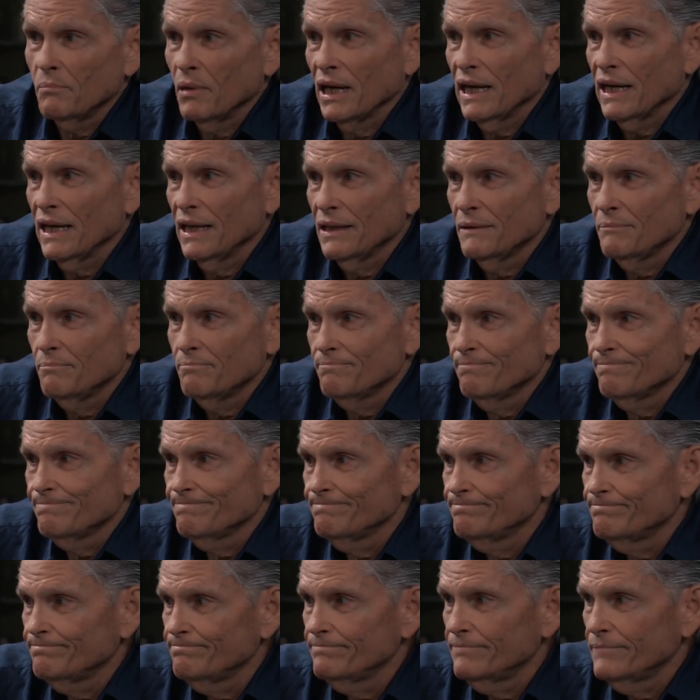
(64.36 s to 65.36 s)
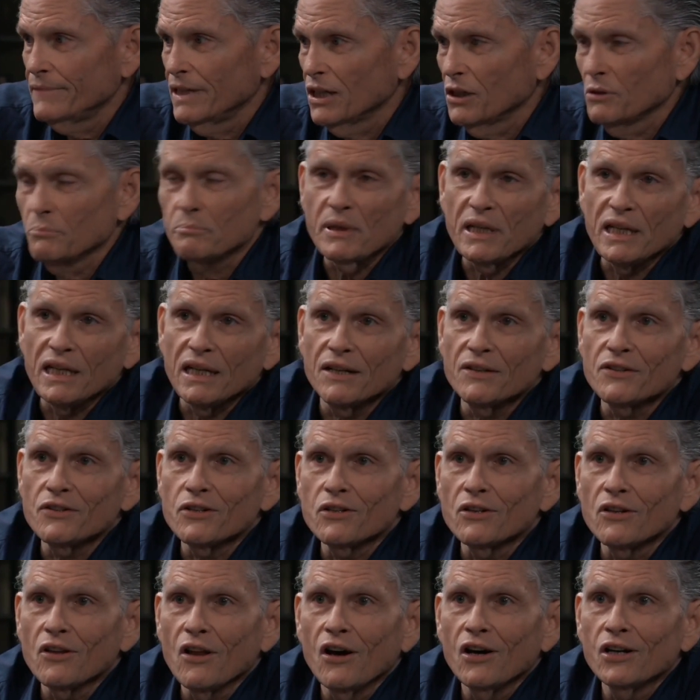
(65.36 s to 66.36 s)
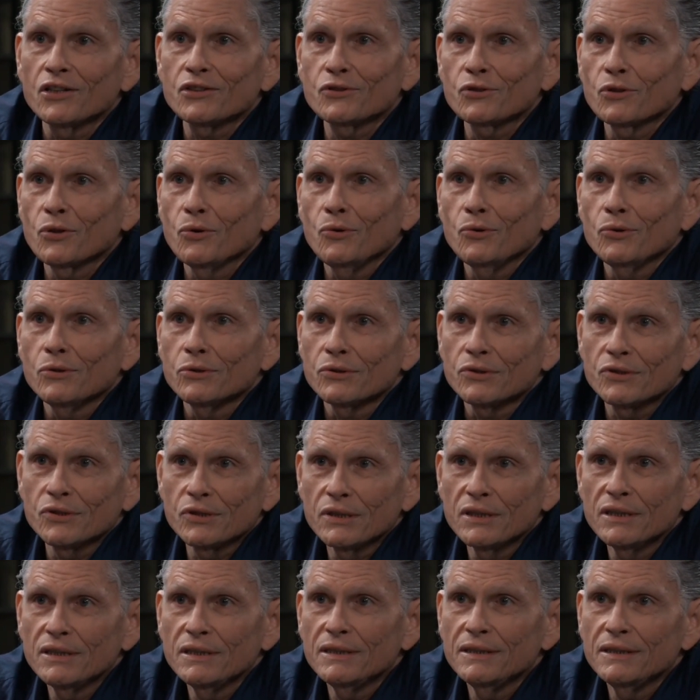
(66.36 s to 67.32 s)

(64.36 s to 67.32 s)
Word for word: by helping other lost souls.